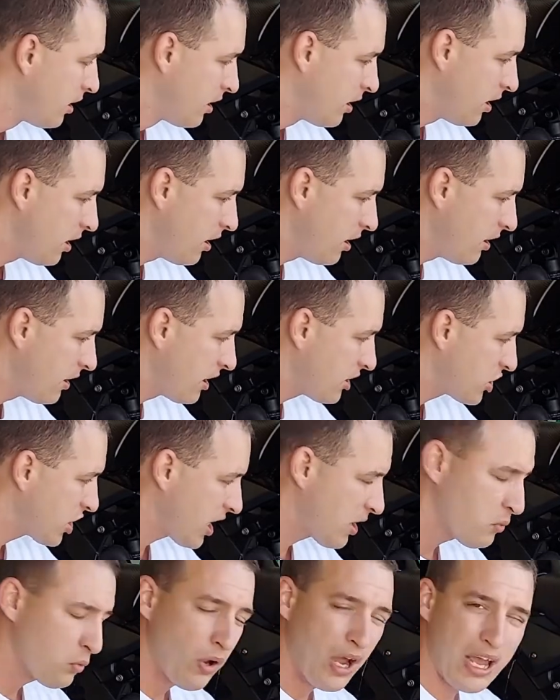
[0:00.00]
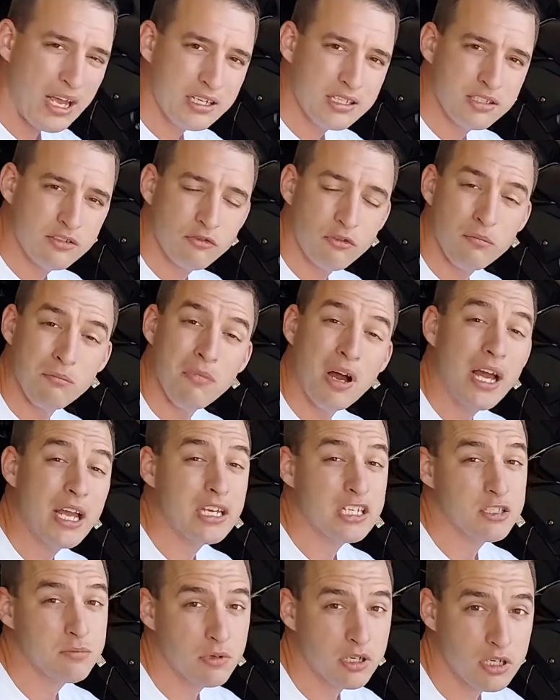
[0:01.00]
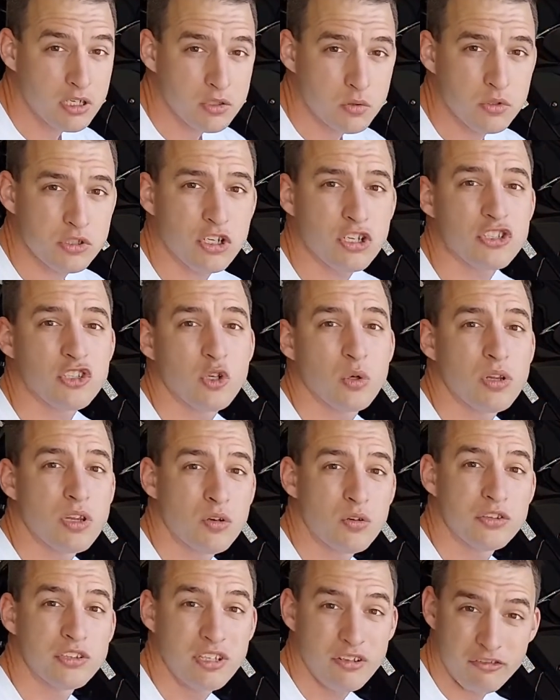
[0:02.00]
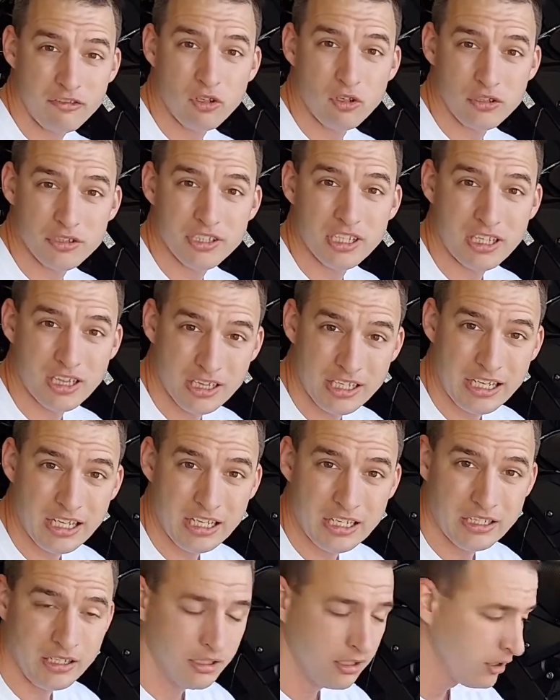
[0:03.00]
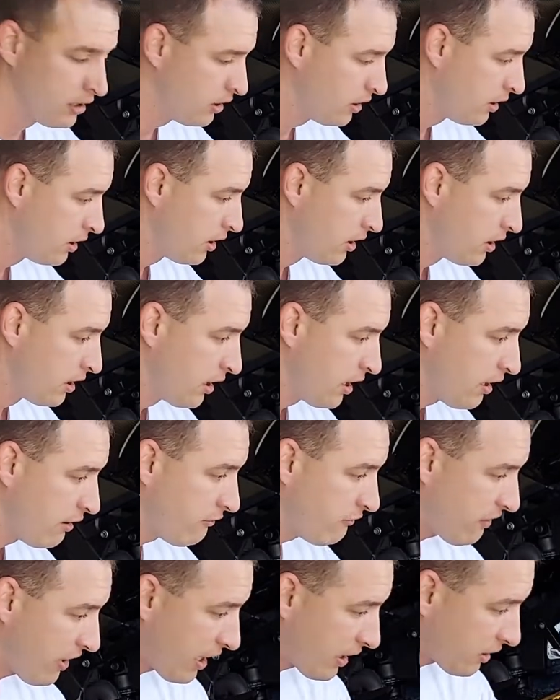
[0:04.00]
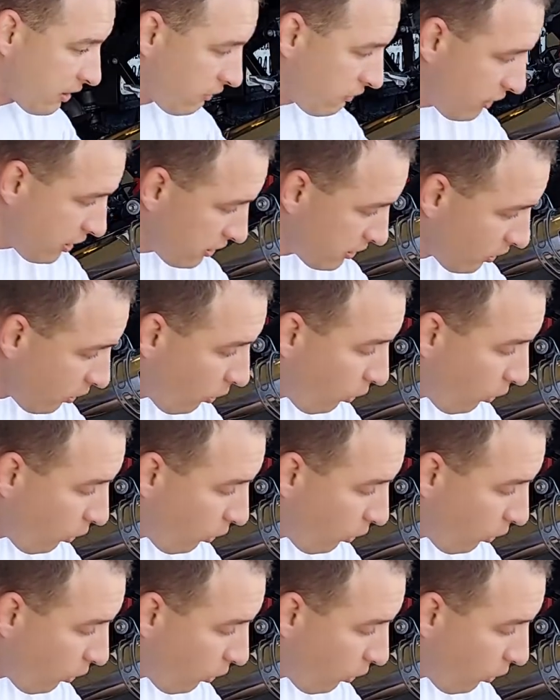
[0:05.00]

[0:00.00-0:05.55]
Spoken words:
That chain wax, from my experience, was also a little difficult to clean. In fact, I found the